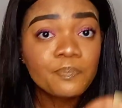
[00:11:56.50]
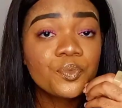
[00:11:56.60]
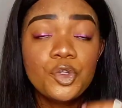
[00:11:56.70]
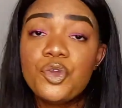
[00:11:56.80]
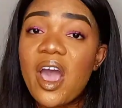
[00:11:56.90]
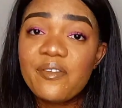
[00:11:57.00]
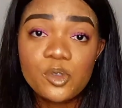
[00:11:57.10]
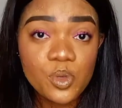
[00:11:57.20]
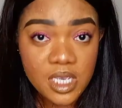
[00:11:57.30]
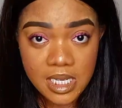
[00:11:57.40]
You have
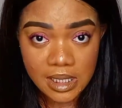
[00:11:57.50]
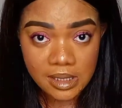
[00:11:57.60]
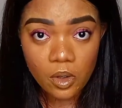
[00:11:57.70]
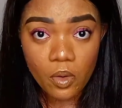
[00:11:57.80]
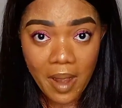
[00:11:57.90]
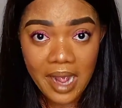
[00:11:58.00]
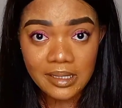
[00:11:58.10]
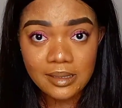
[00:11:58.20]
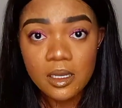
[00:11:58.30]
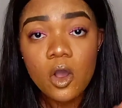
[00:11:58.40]
to eat. All
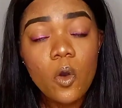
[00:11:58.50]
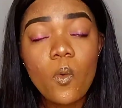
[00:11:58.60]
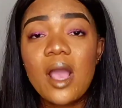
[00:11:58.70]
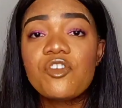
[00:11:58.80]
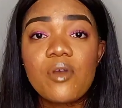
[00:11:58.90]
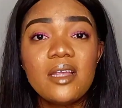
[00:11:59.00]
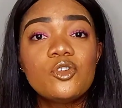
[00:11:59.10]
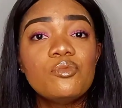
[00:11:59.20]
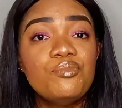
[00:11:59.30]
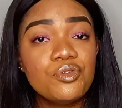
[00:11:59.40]
right, why trying
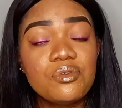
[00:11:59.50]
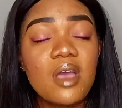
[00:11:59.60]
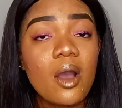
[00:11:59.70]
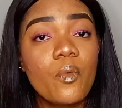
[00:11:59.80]
to build that